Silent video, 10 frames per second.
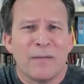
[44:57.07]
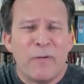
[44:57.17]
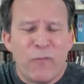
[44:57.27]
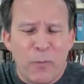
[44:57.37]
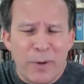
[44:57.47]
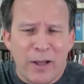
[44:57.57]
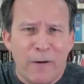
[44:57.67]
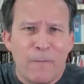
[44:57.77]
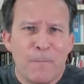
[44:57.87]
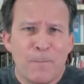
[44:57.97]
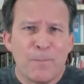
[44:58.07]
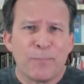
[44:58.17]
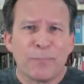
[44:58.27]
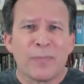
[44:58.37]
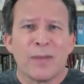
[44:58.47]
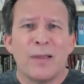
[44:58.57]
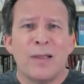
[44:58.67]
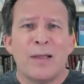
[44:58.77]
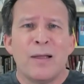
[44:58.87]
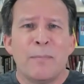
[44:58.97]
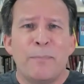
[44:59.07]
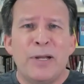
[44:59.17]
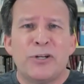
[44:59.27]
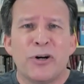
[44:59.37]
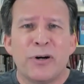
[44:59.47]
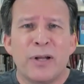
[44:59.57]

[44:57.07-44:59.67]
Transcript: Before we go, be sure